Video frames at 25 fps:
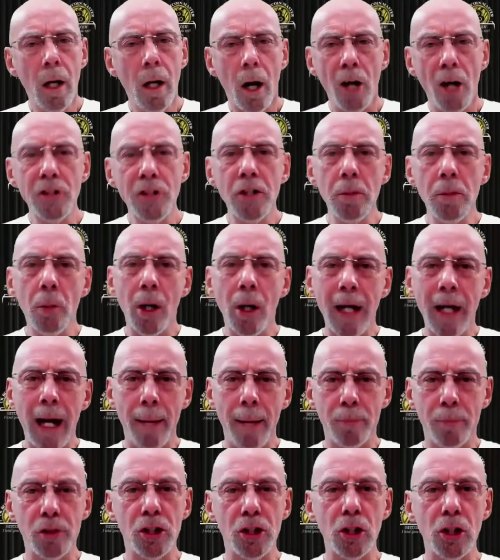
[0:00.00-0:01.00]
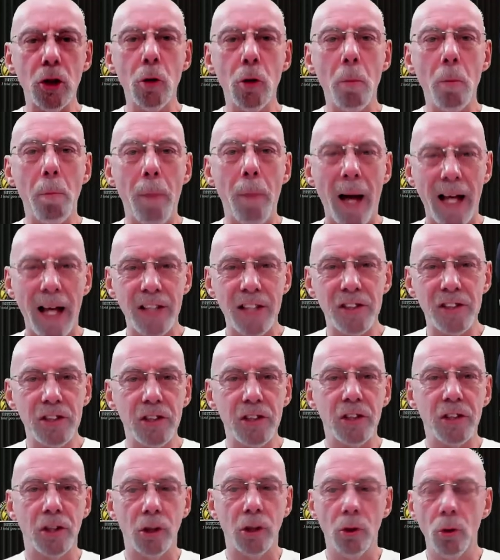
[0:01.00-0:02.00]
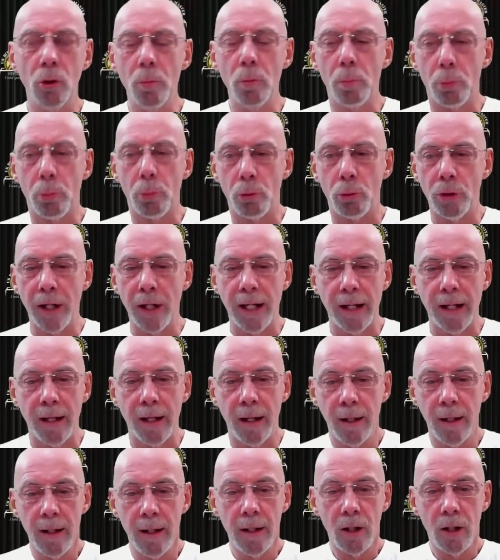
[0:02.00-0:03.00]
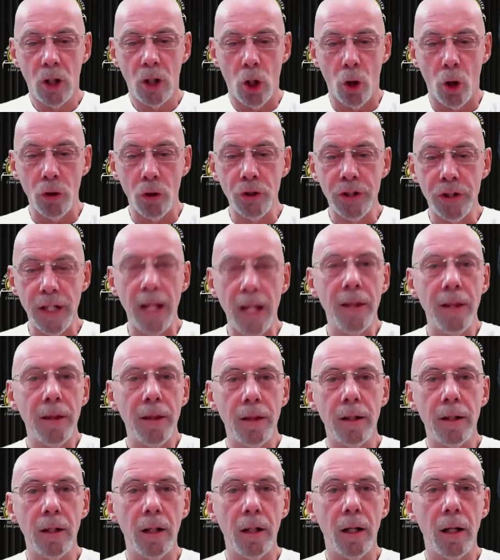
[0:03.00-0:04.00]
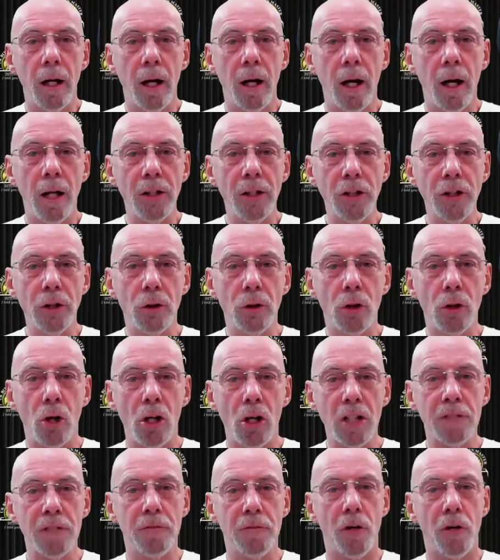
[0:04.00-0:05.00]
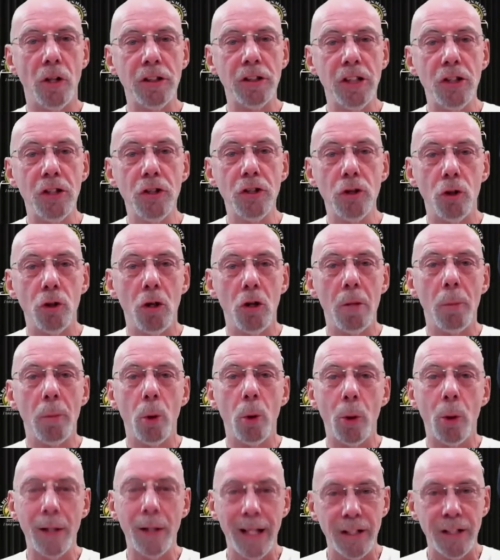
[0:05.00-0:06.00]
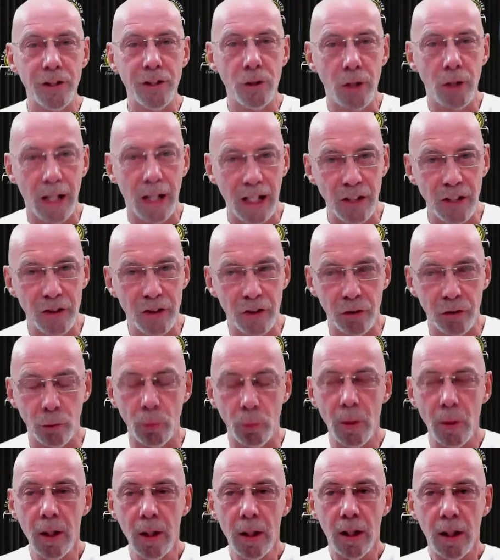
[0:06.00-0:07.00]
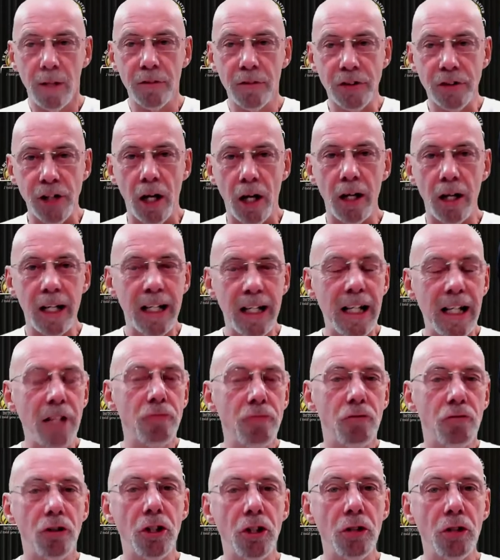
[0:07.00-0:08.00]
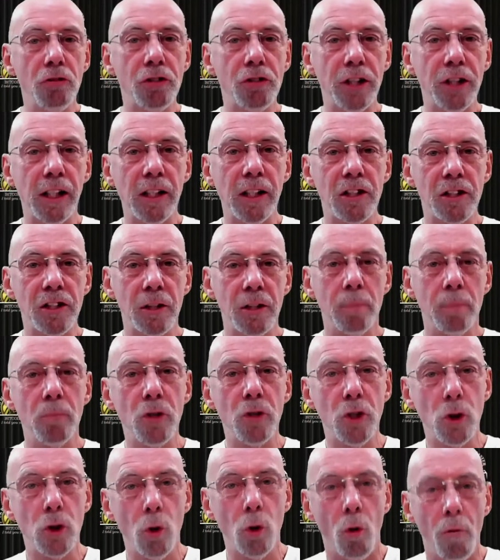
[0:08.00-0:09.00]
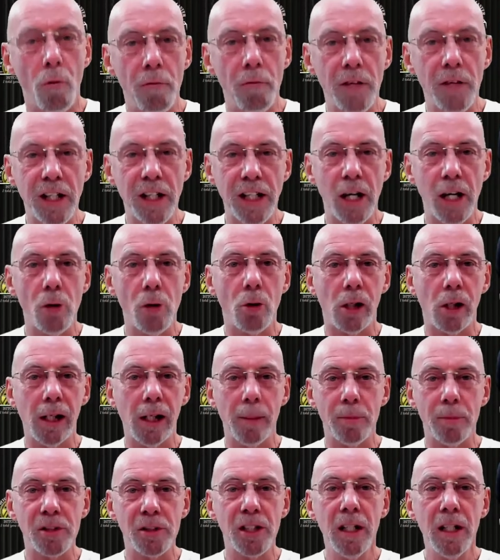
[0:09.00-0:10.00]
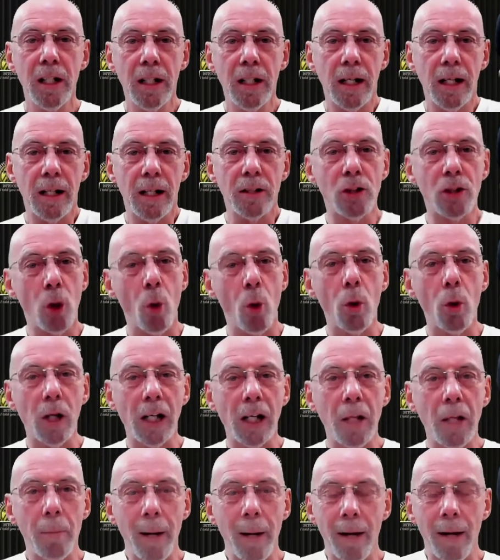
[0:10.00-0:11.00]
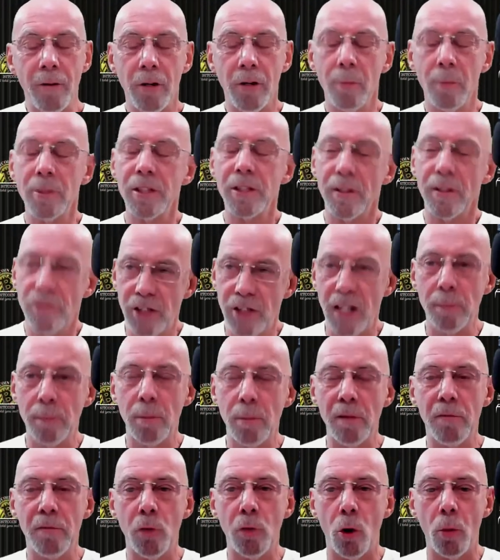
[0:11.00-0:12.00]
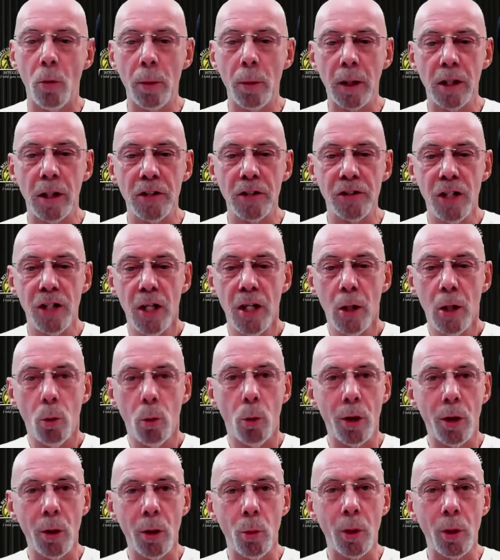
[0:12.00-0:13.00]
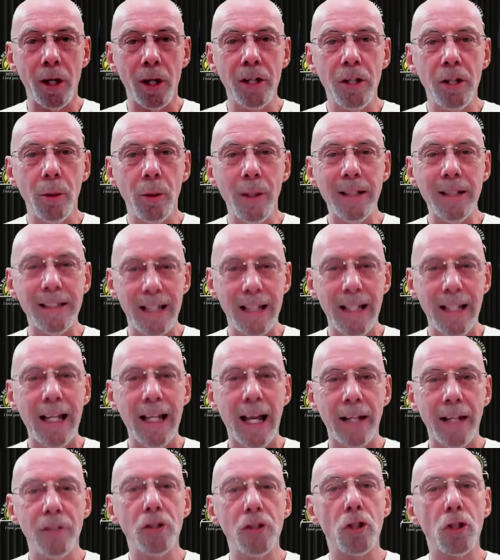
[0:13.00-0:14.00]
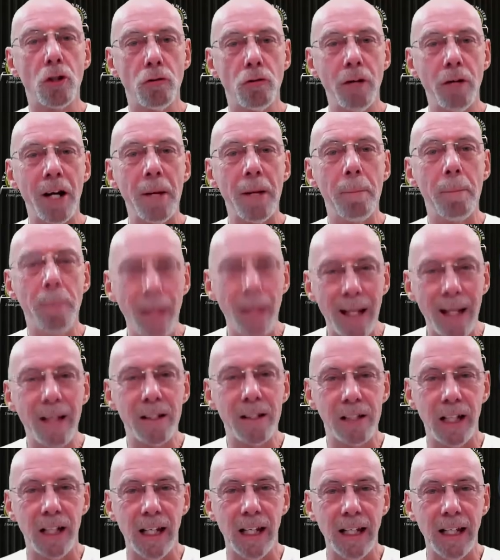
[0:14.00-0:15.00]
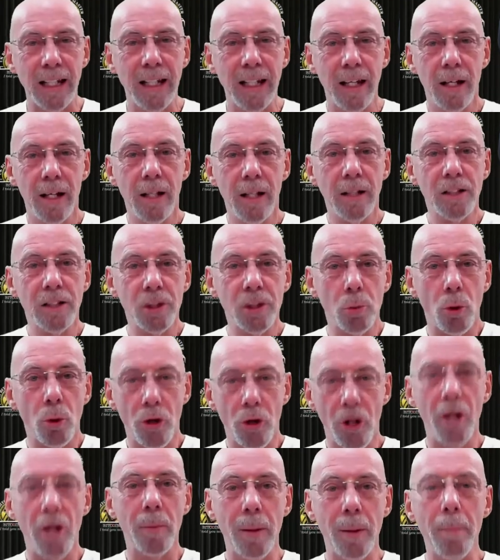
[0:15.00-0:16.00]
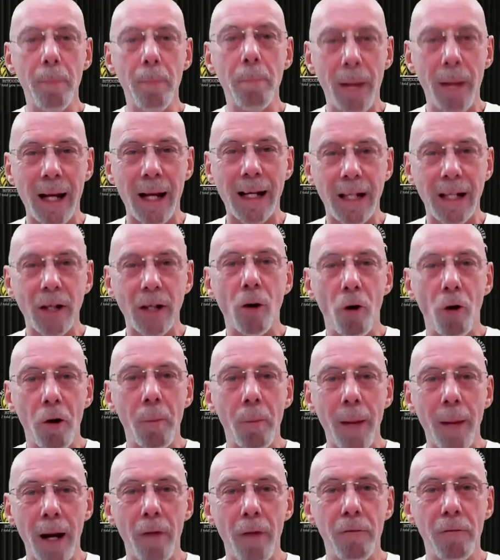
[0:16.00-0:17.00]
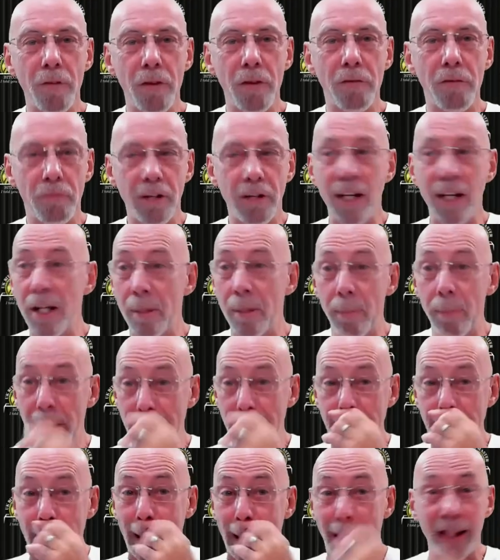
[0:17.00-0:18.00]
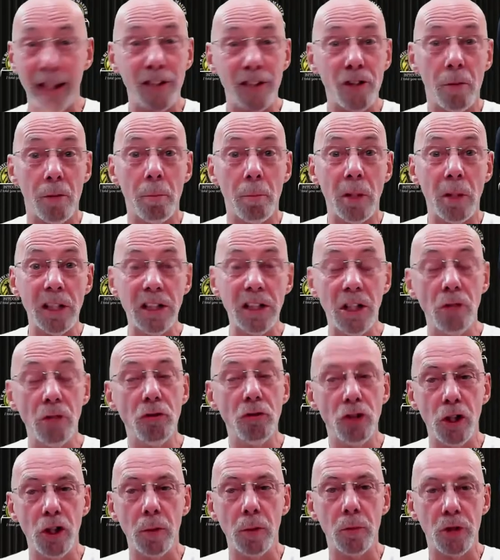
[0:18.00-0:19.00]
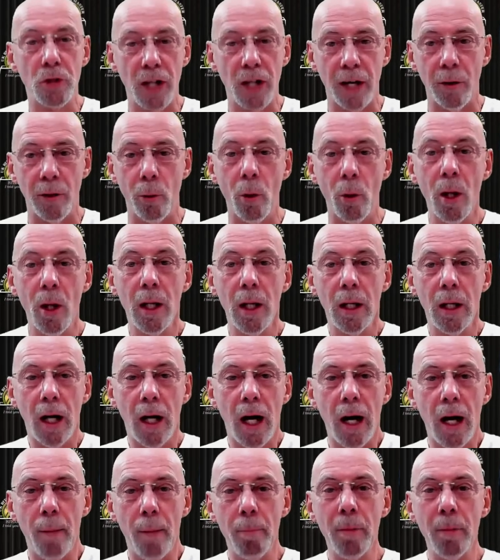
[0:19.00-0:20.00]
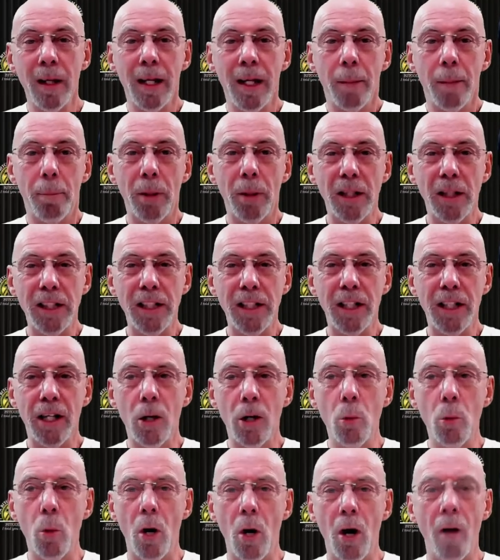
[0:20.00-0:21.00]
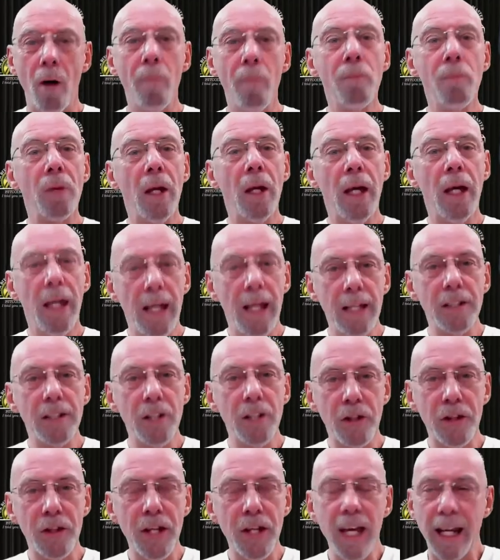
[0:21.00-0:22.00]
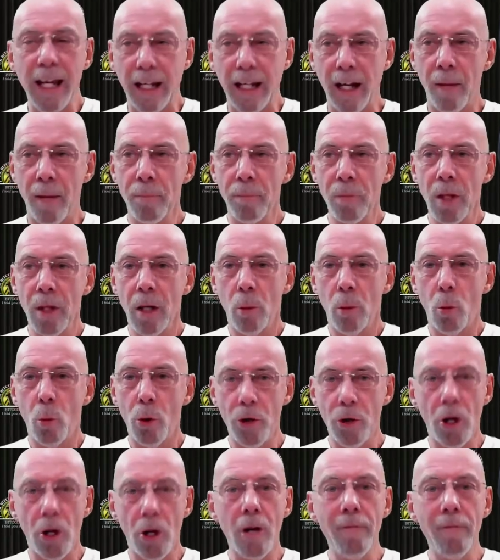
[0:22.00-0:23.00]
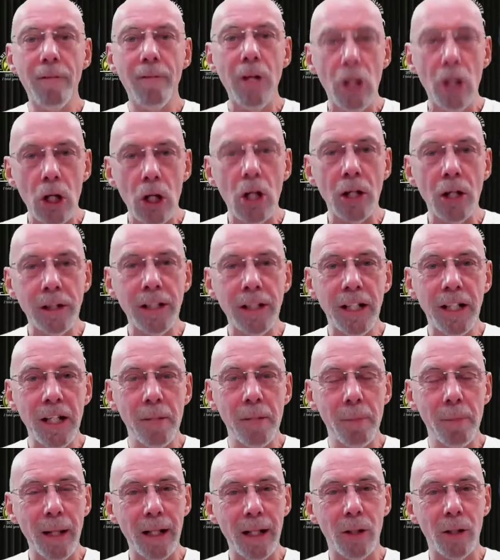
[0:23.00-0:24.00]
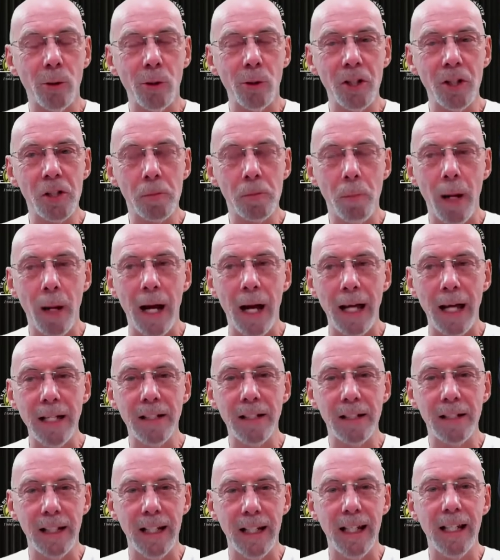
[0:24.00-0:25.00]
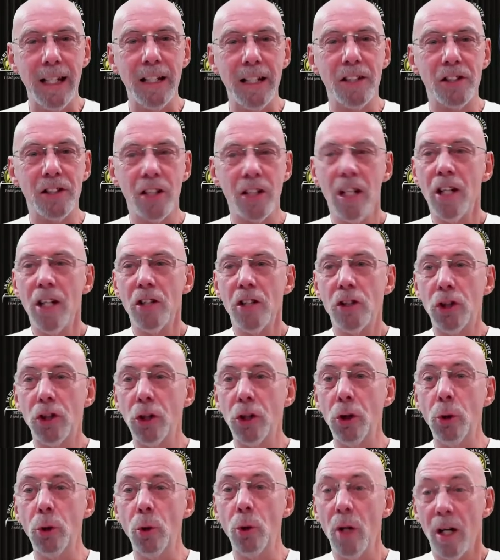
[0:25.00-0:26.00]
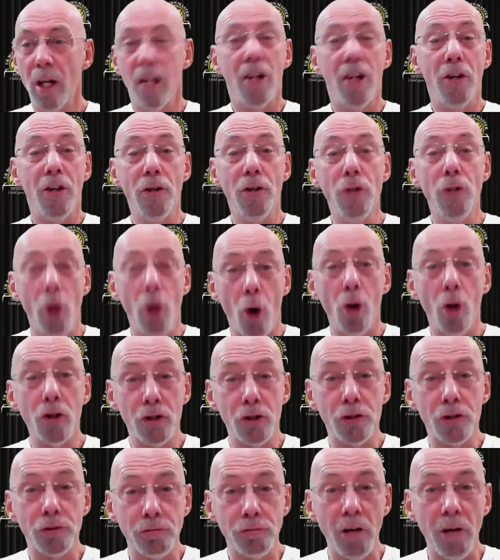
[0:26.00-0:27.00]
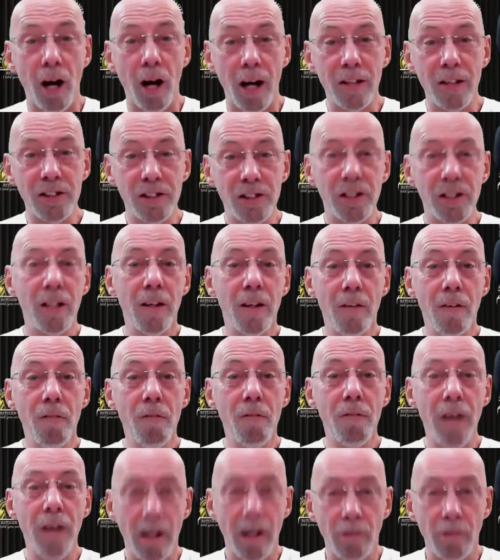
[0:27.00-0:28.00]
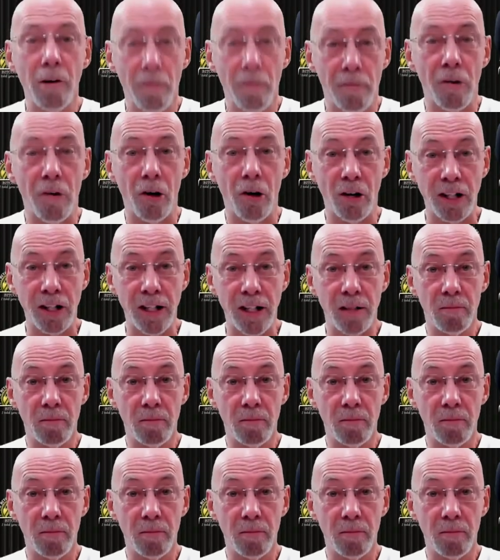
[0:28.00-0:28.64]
I do my absolute best to bring content that you guys find enjoyable and educational. I've started introducing some short video clips and talking about them, as I've said before, because what I want to do is lend credibility to what I've been banging on about for 3 and a bit years on my YouTube channel. But you know what? Here's the thing. What I've learned in the Bitcoin space is to not trust, verify.